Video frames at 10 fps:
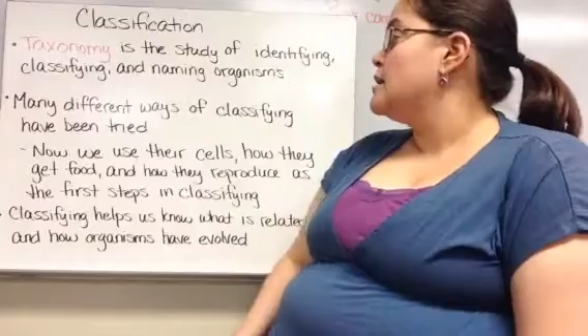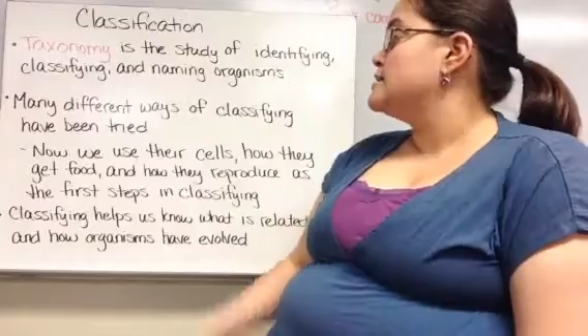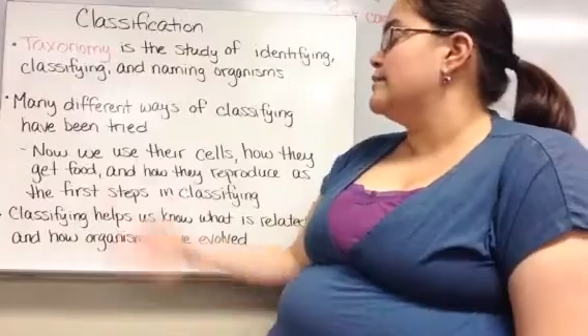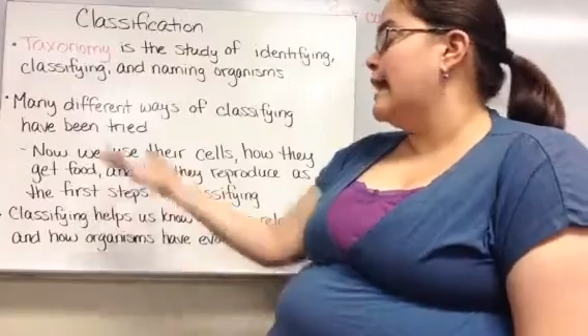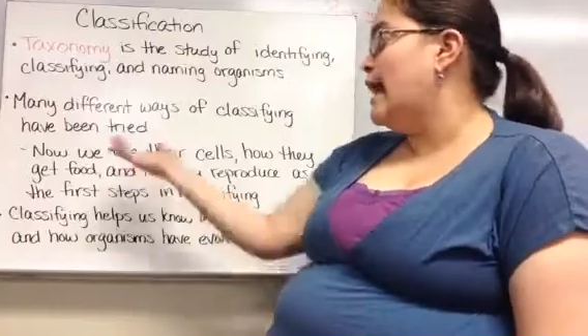
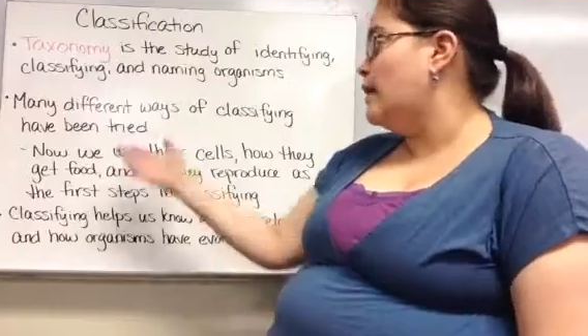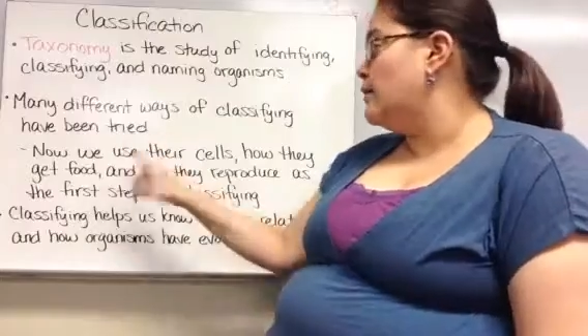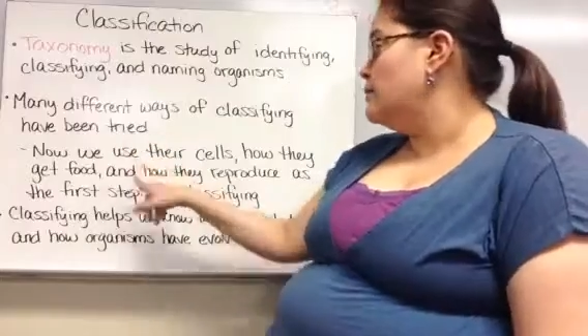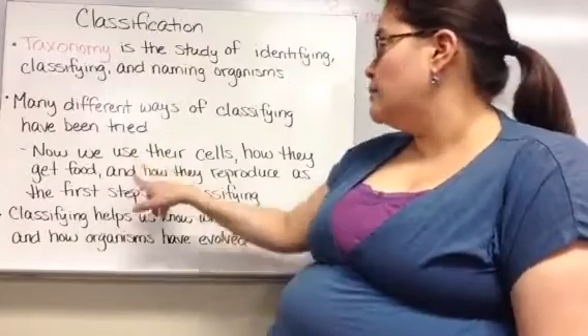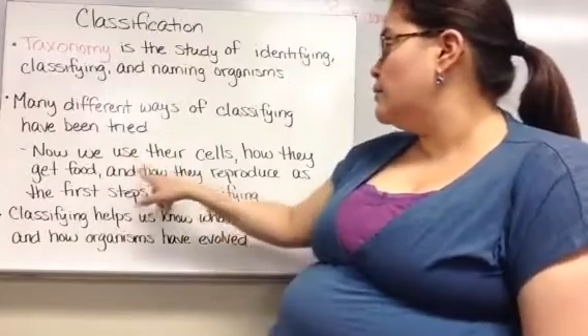So
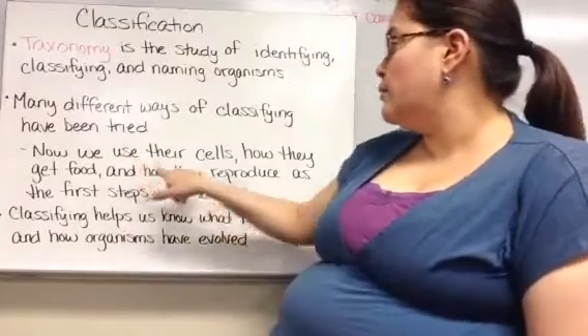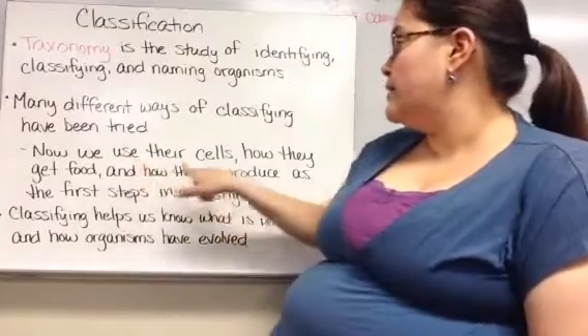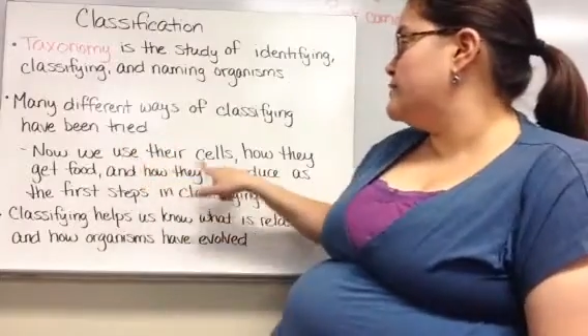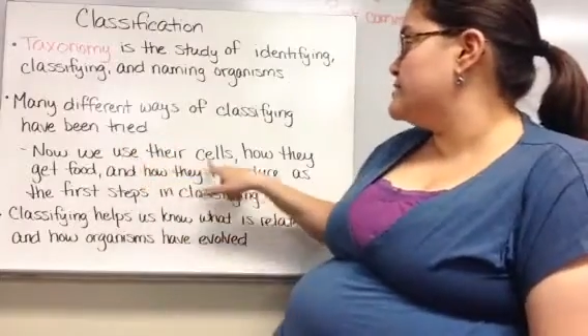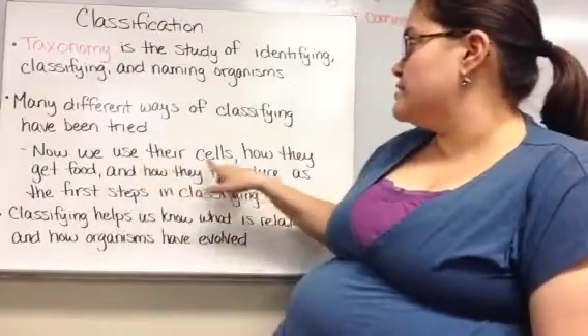now we
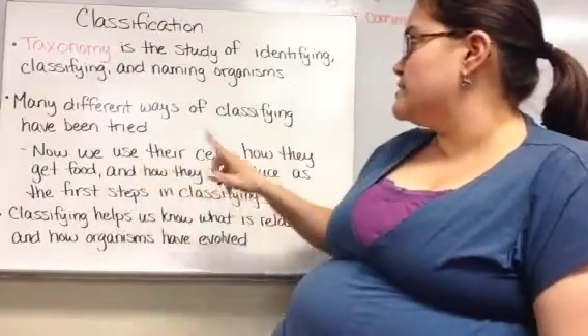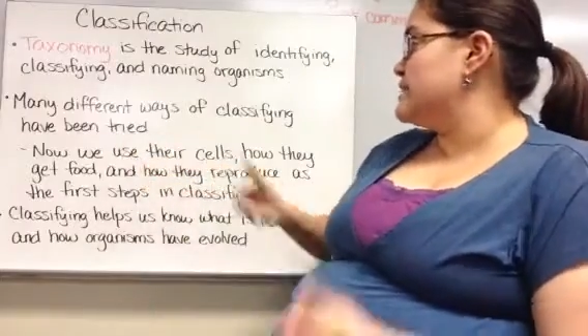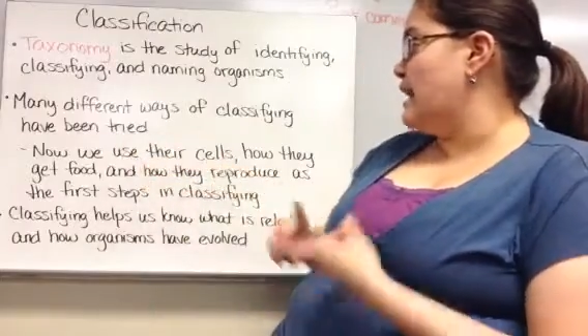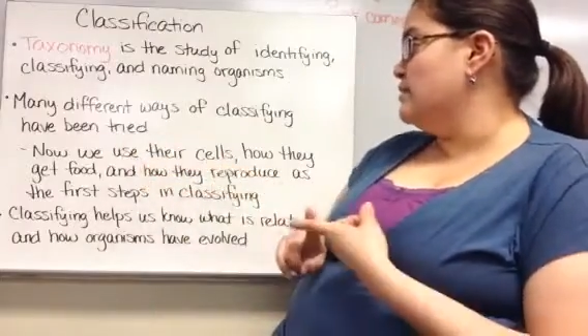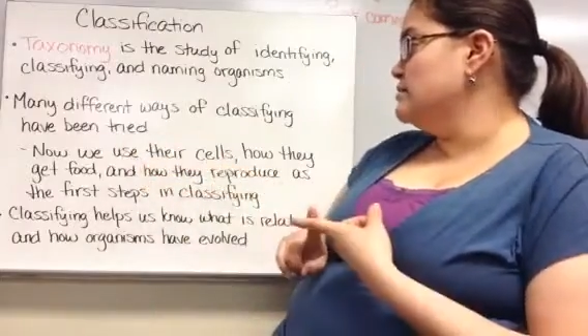use their
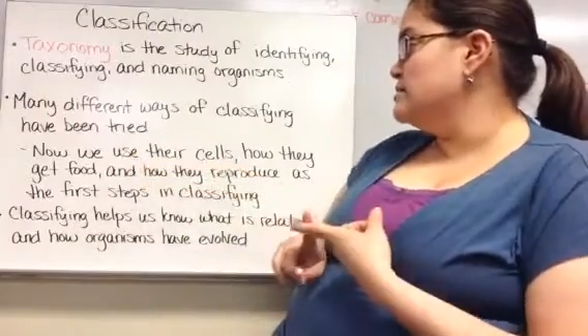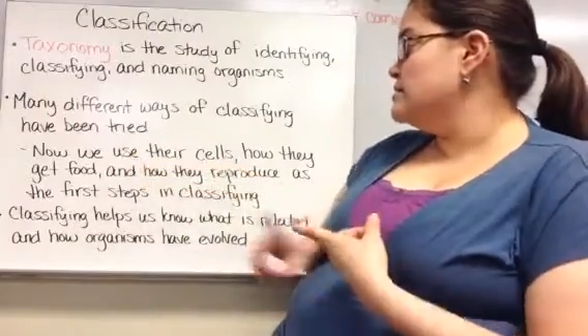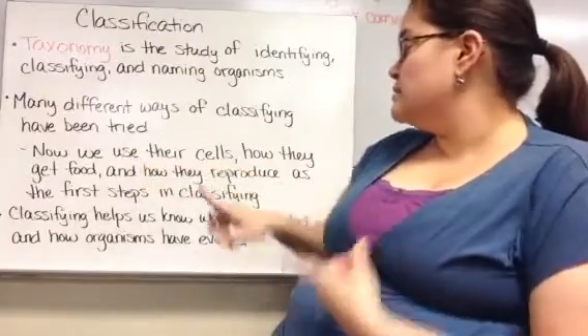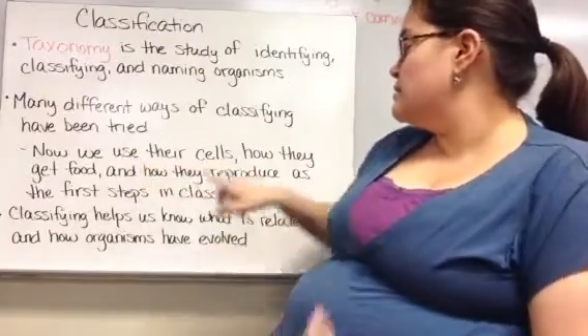cells